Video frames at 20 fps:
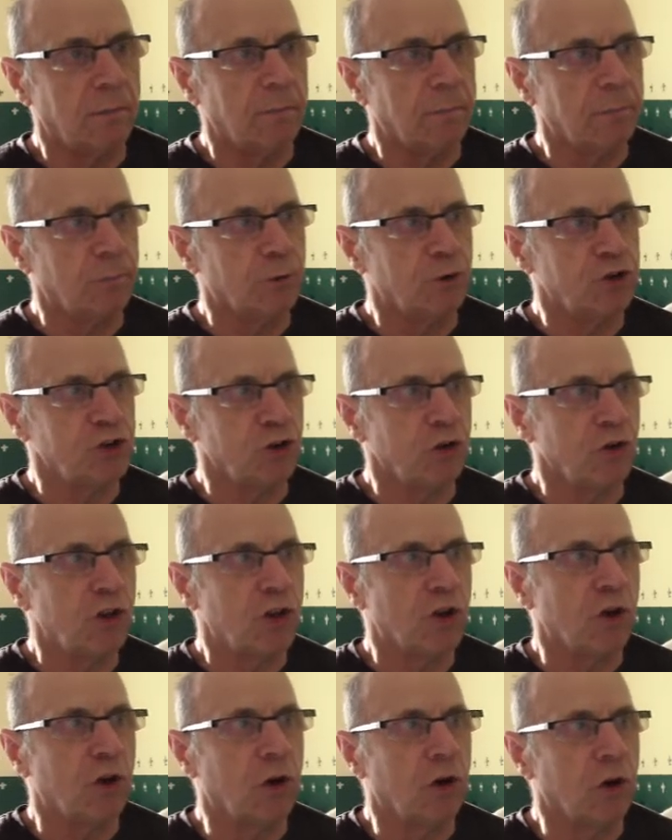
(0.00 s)

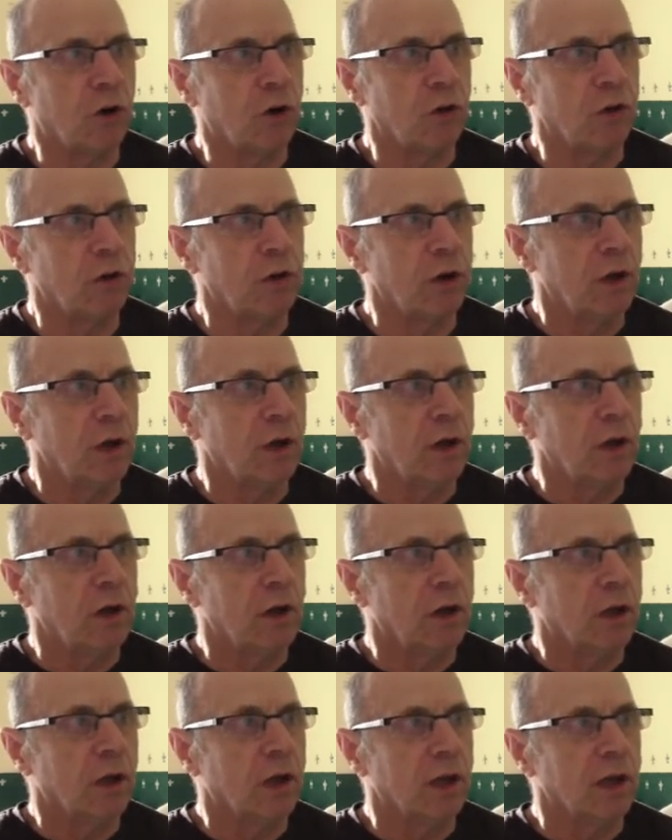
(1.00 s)
produced on,
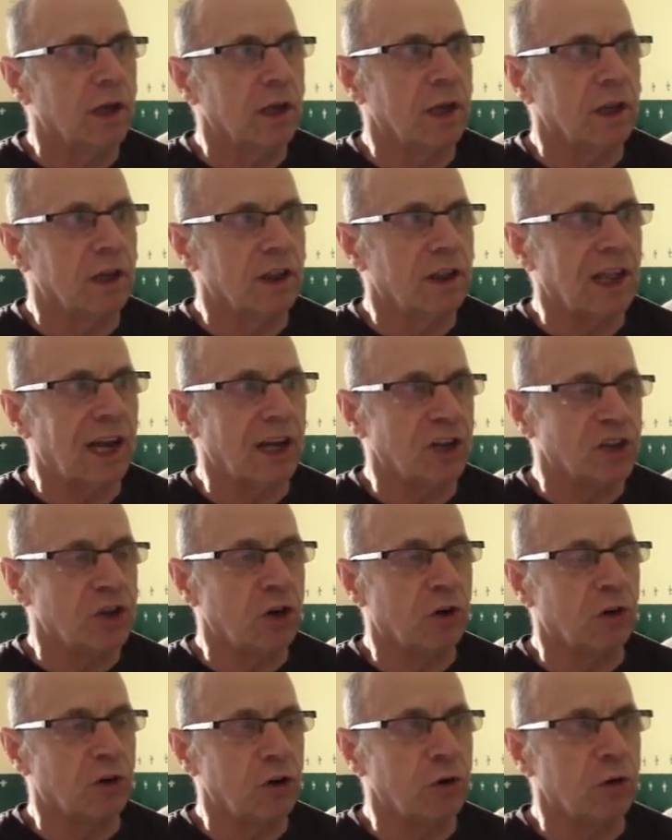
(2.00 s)
it's actually
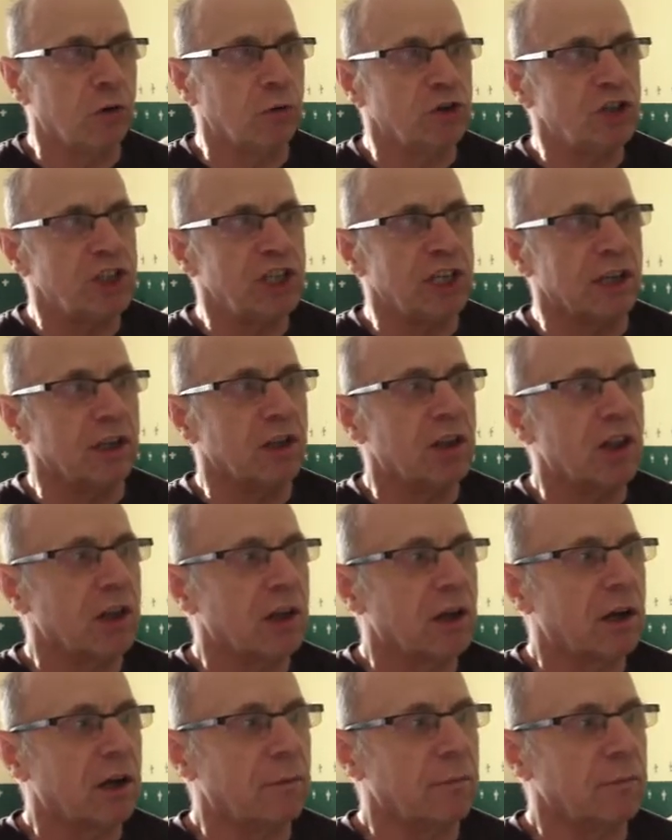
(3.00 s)
on Google Sheets.
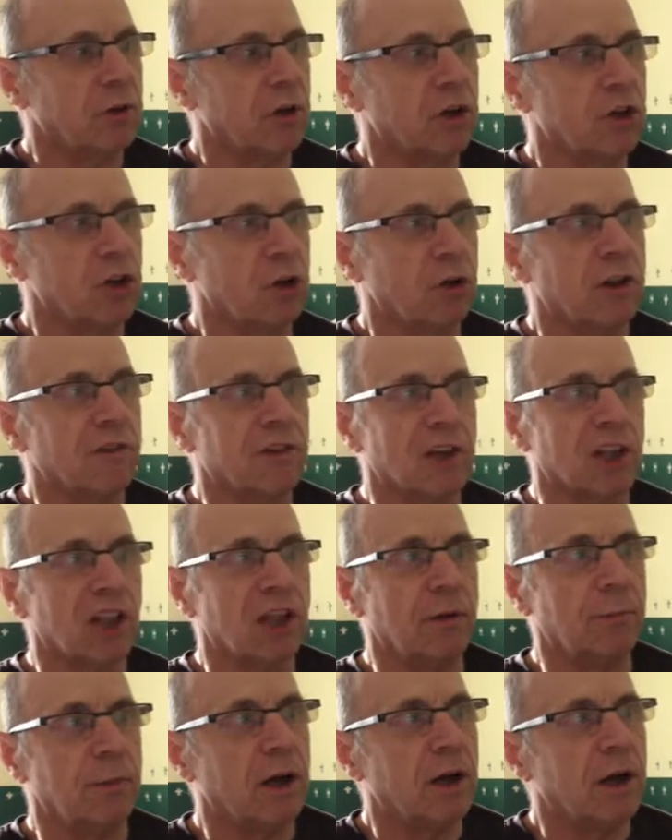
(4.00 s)
You could do something
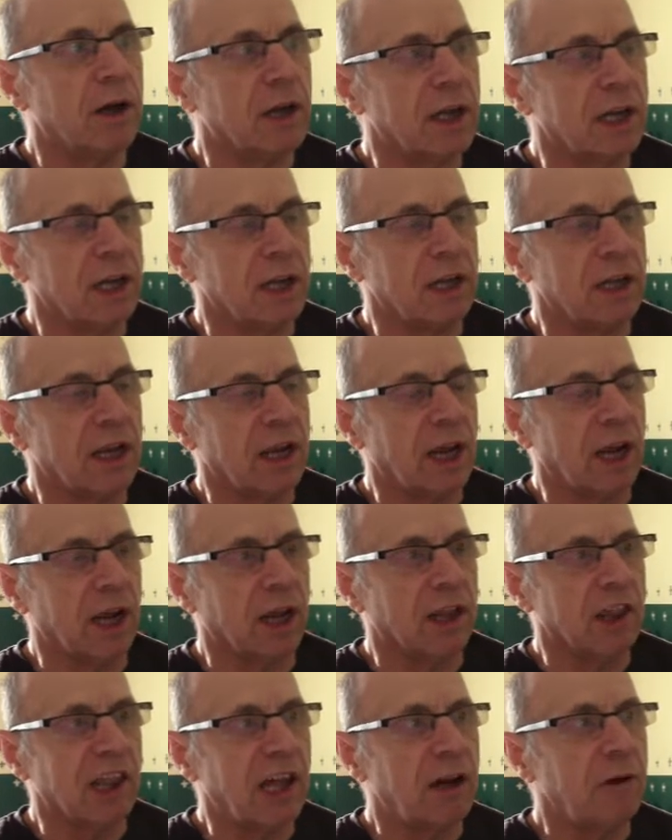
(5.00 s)
similar in
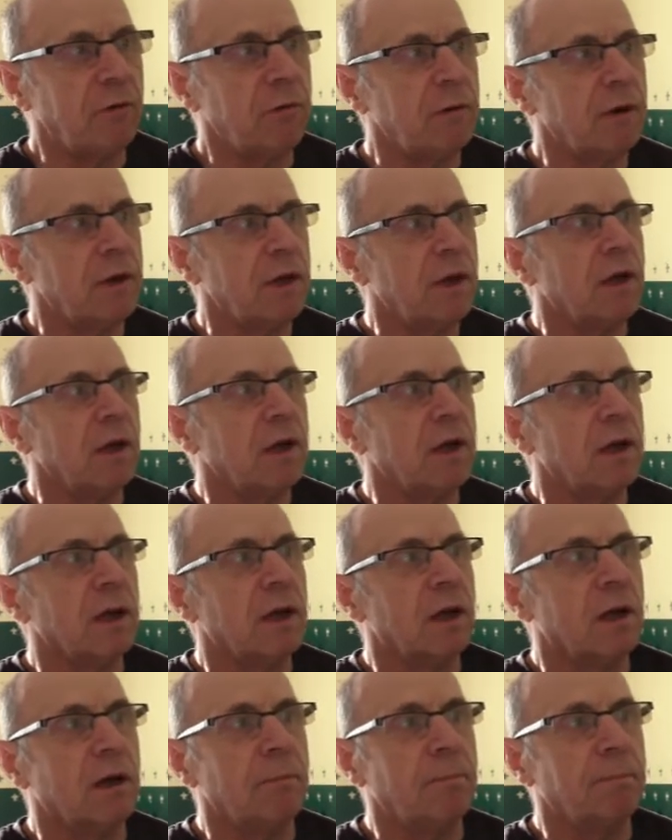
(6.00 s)
Excel.
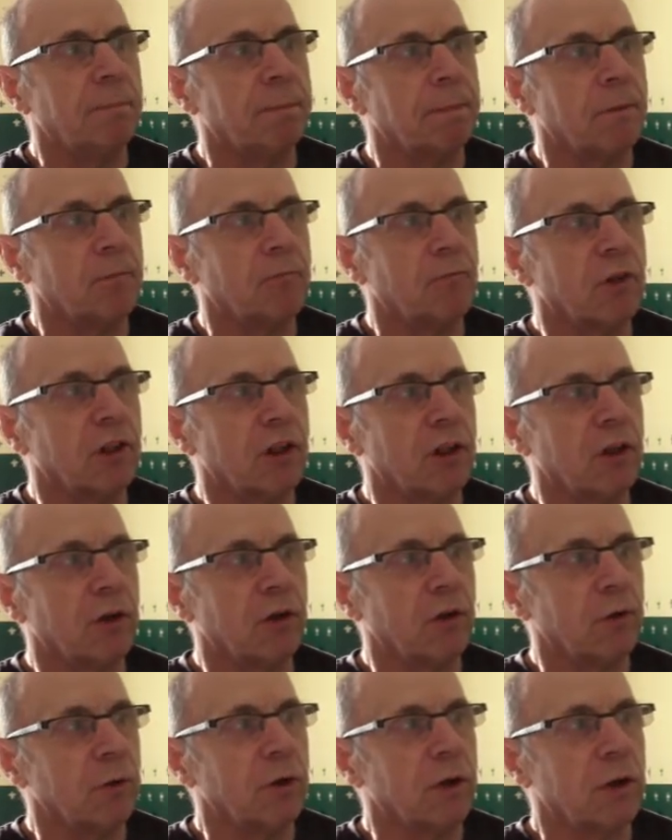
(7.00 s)

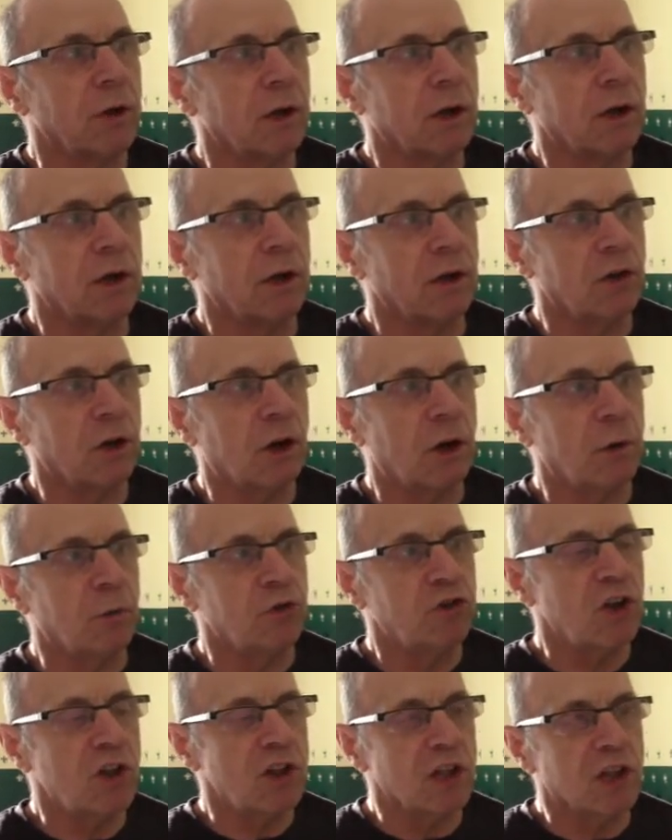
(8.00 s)
So I will
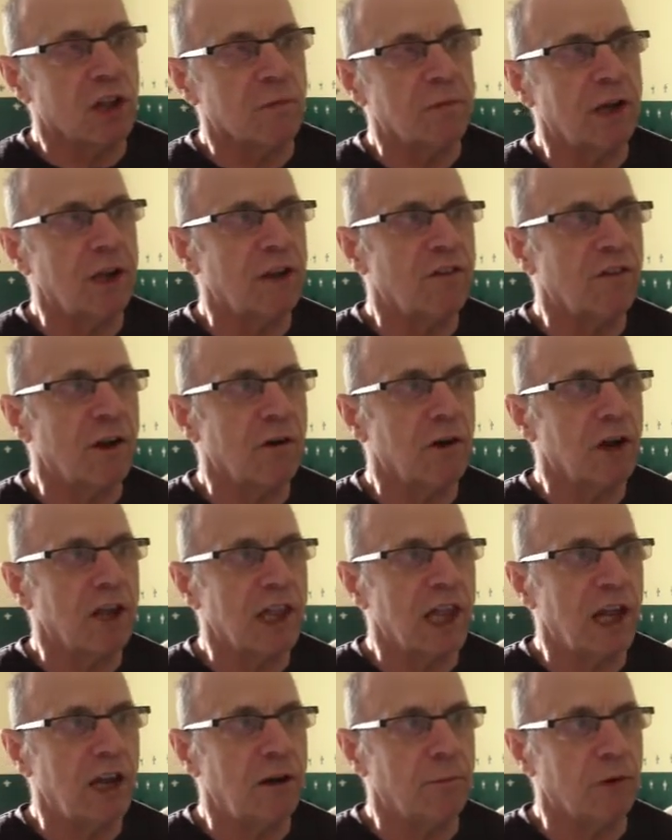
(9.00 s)
just explain the various
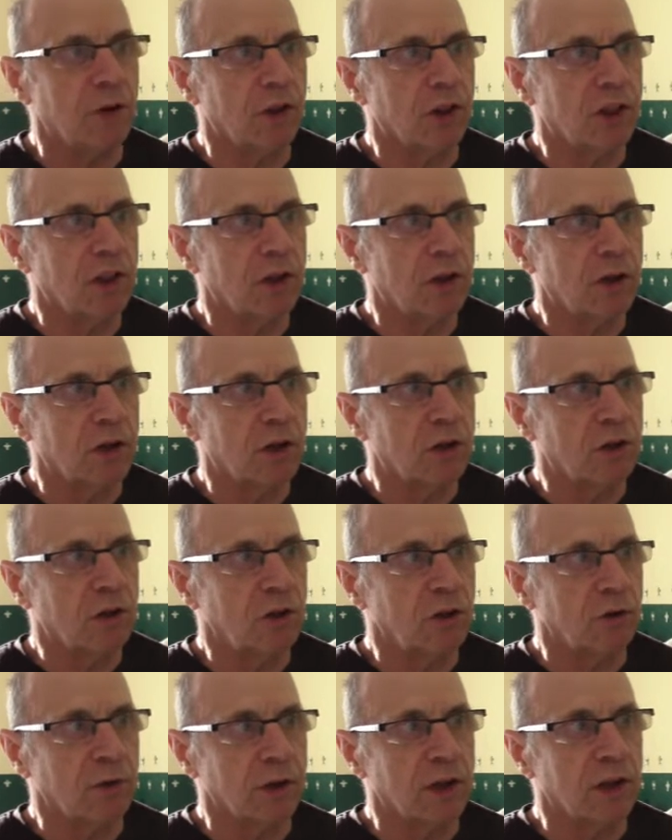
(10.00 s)
elements
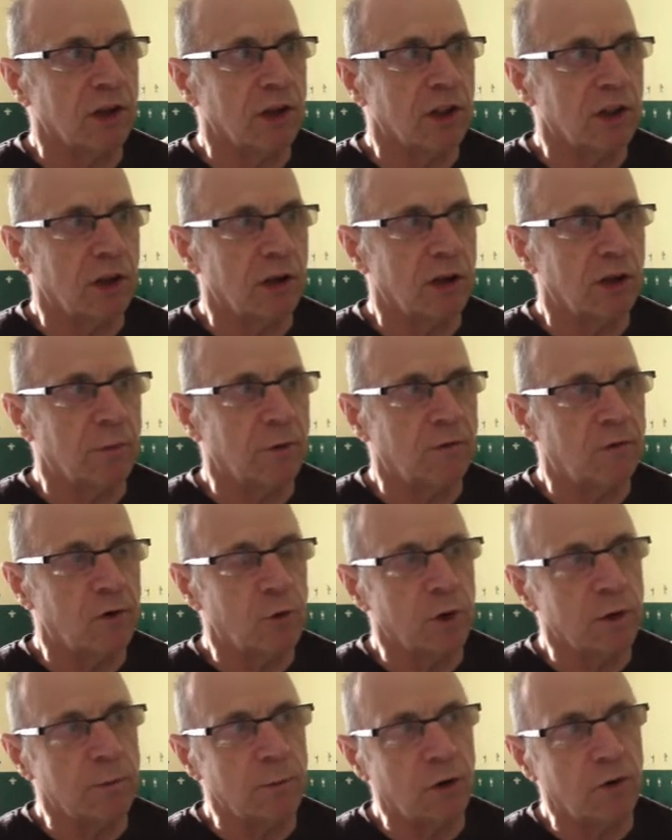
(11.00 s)
to it. So before
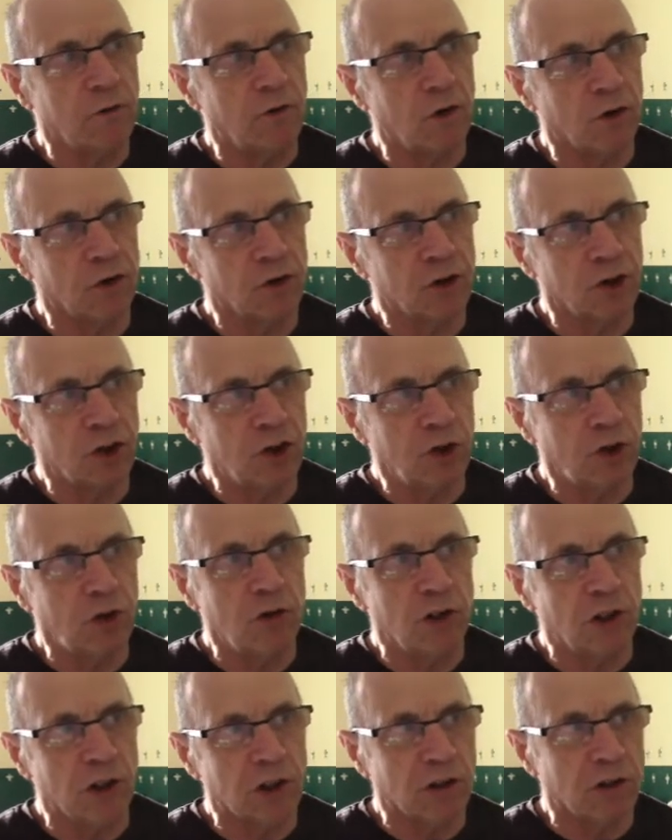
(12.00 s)
we move on to
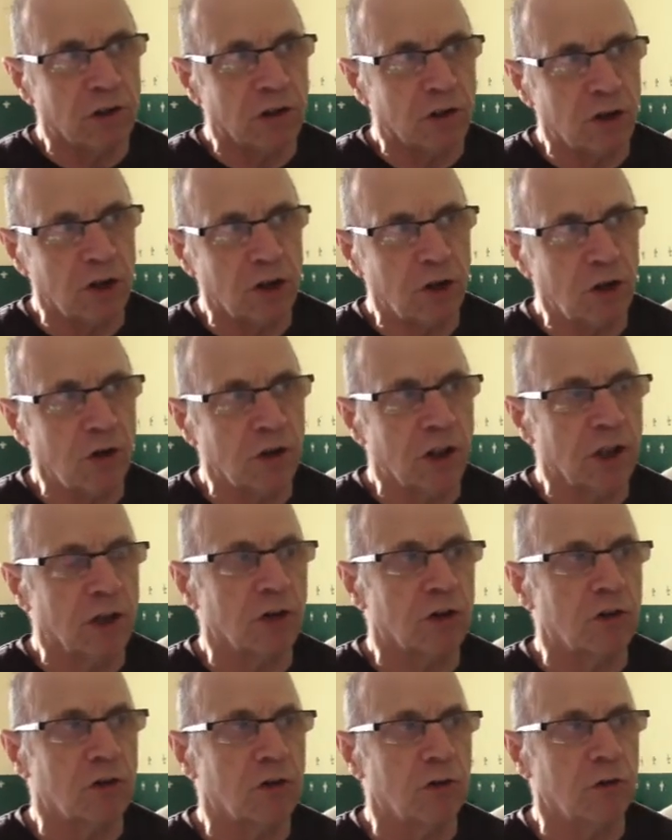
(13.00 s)
using
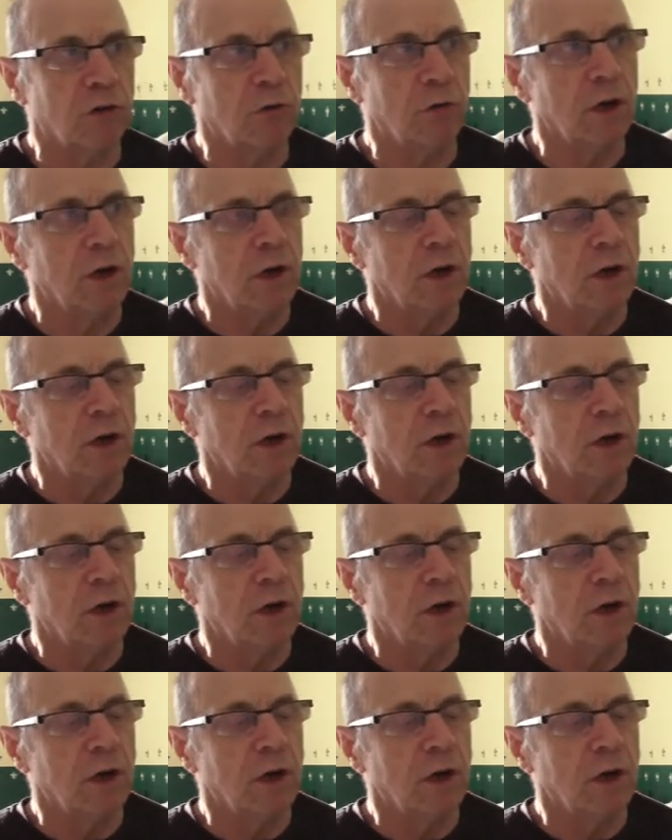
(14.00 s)
the tool